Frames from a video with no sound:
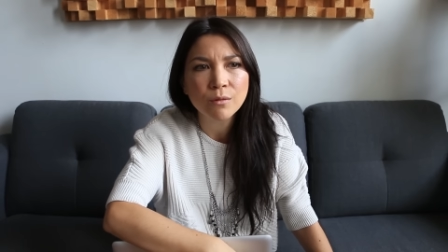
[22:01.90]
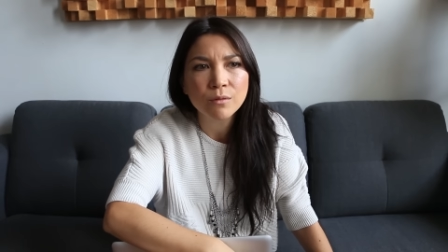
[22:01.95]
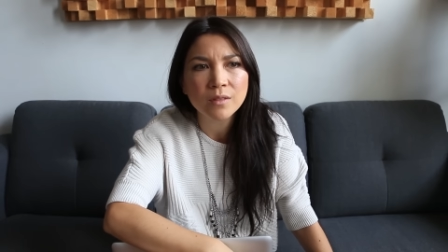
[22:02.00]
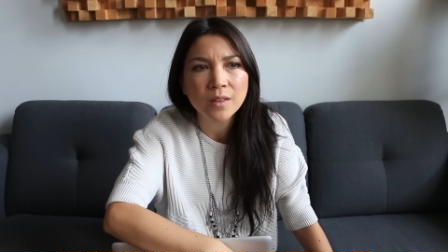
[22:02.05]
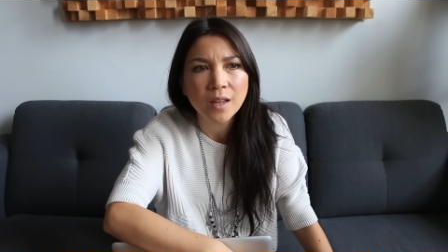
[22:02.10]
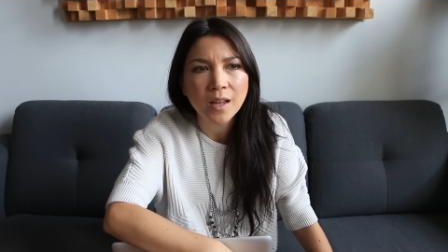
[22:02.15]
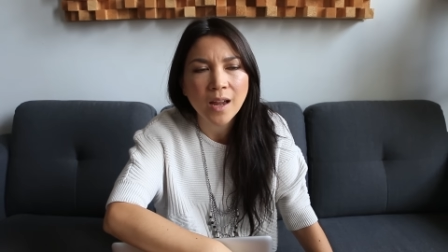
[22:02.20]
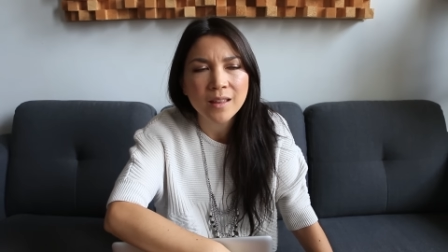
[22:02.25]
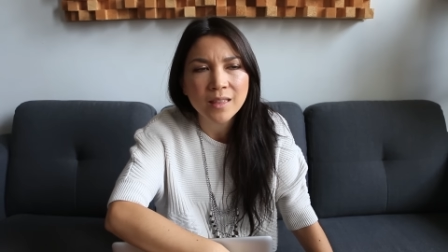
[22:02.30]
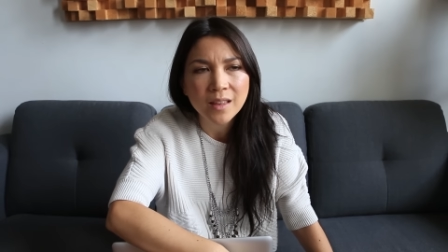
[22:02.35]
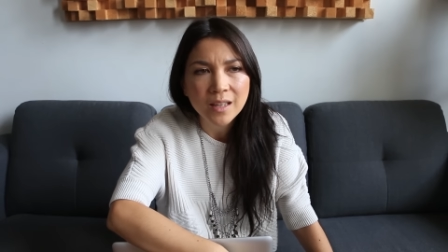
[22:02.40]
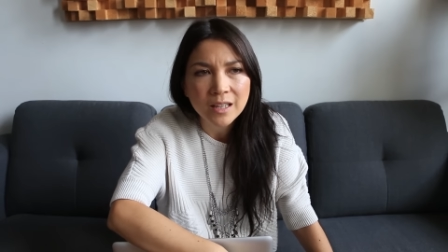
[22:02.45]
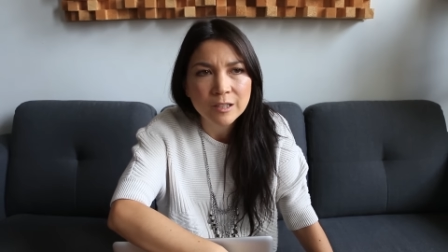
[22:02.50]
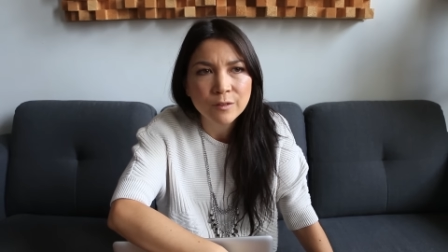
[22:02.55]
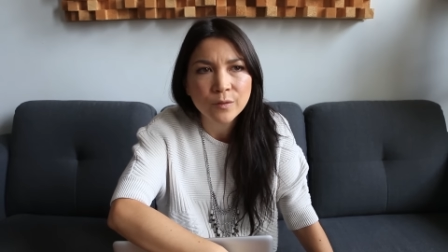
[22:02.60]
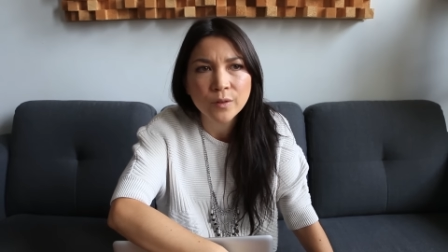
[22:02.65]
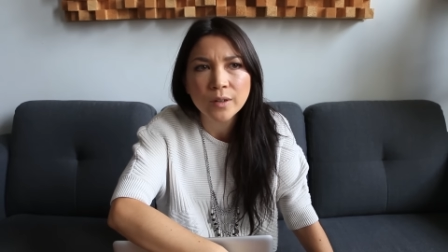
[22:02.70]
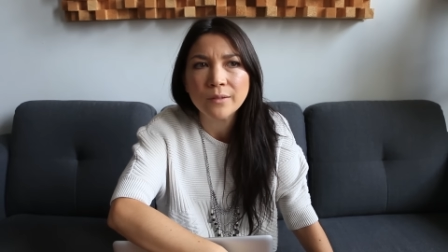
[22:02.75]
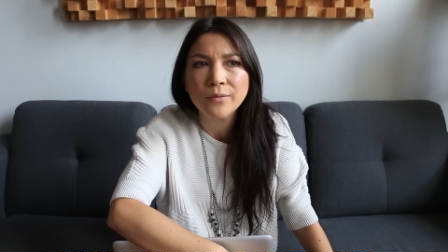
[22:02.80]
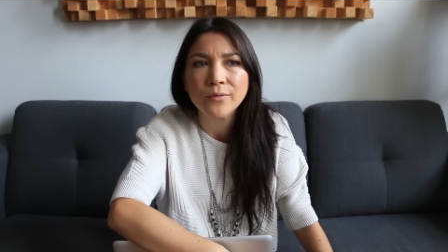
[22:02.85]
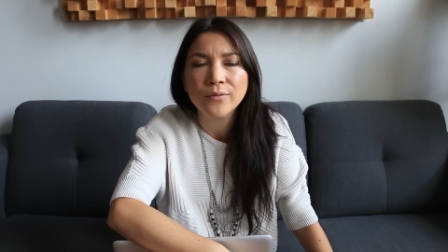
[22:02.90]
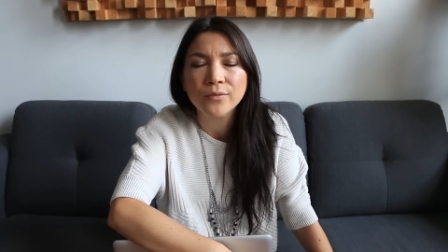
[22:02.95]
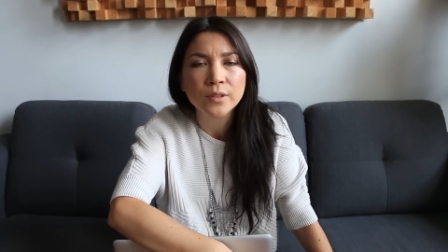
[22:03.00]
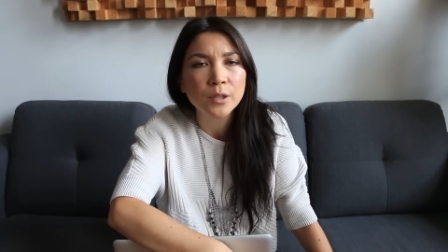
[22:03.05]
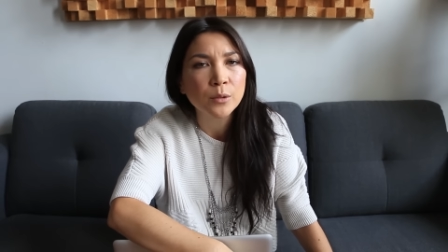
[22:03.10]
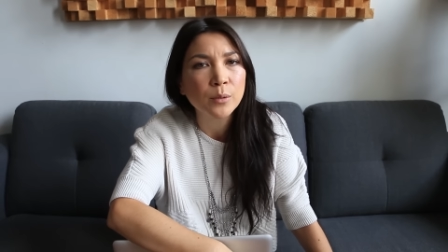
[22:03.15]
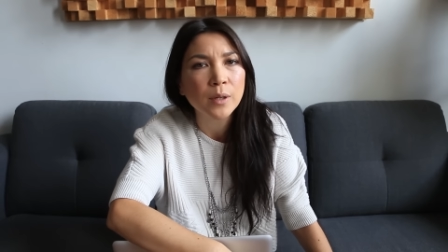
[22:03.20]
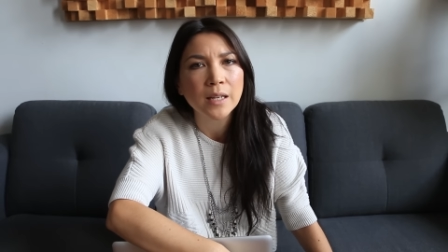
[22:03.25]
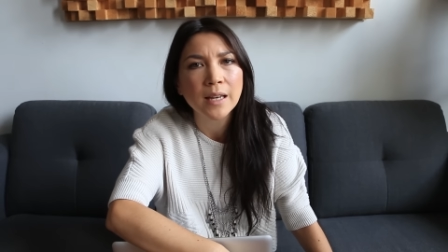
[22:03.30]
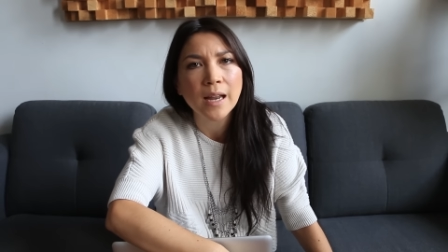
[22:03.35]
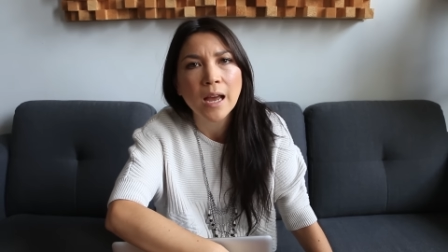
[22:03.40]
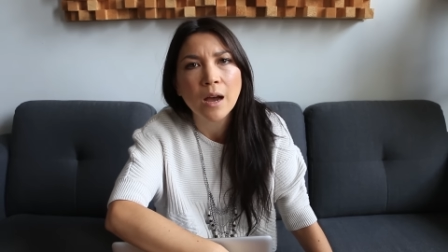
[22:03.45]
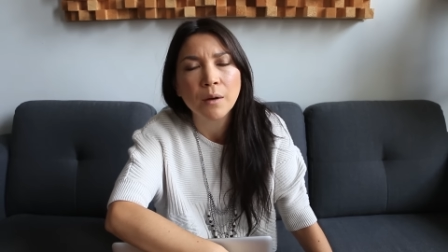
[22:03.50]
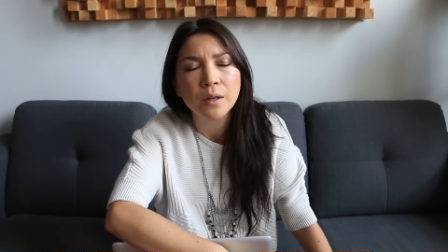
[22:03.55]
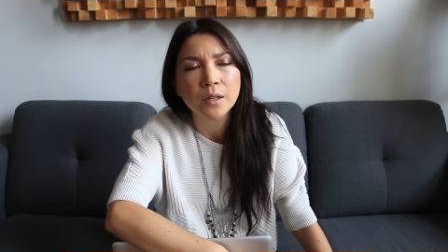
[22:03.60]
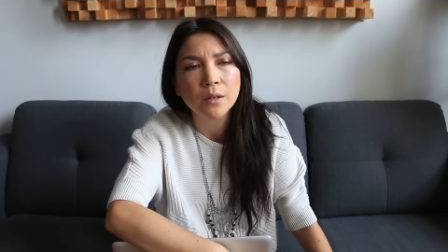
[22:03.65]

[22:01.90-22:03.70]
don't think, I think it's very fluid now.